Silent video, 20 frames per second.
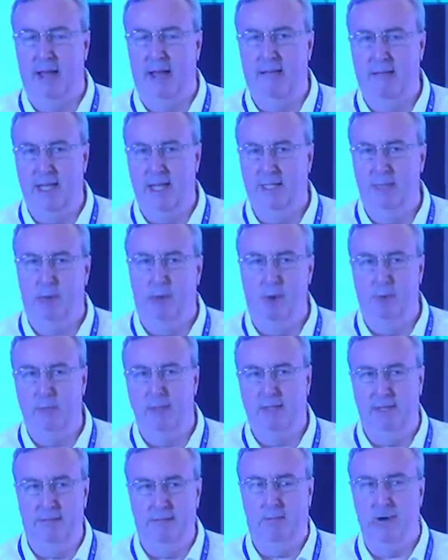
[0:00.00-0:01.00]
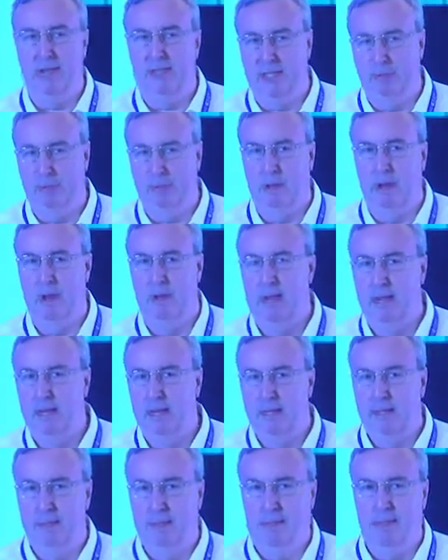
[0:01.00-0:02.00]
I think it's almost impossible
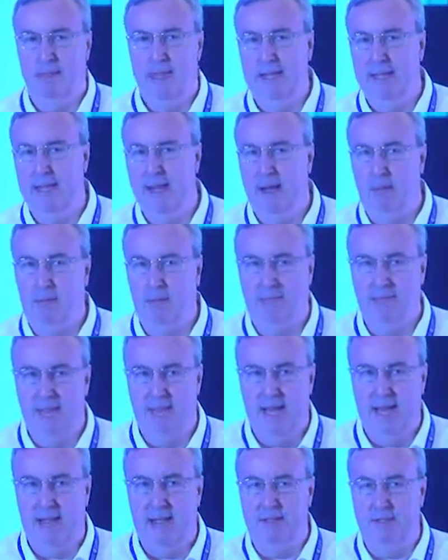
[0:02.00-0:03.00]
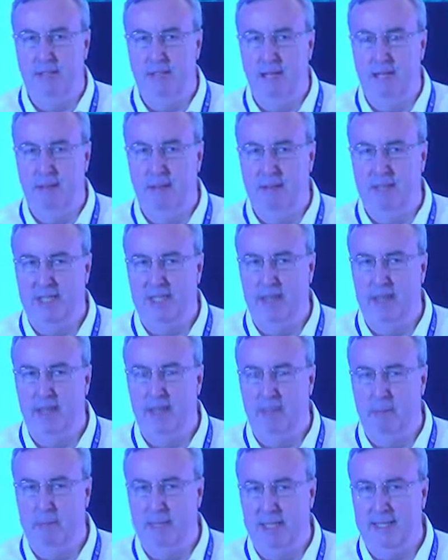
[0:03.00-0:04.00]
to predict the ups and downs of the economic
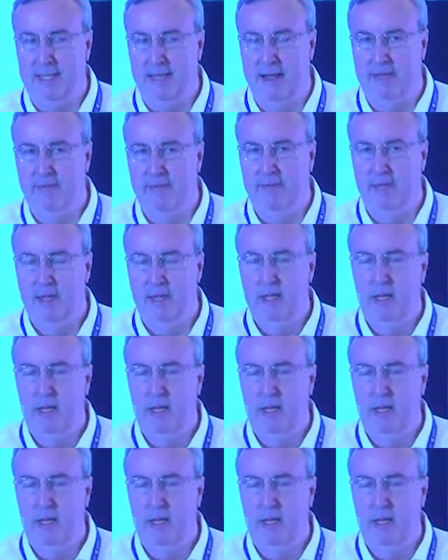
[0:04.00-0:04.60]
cycle myself,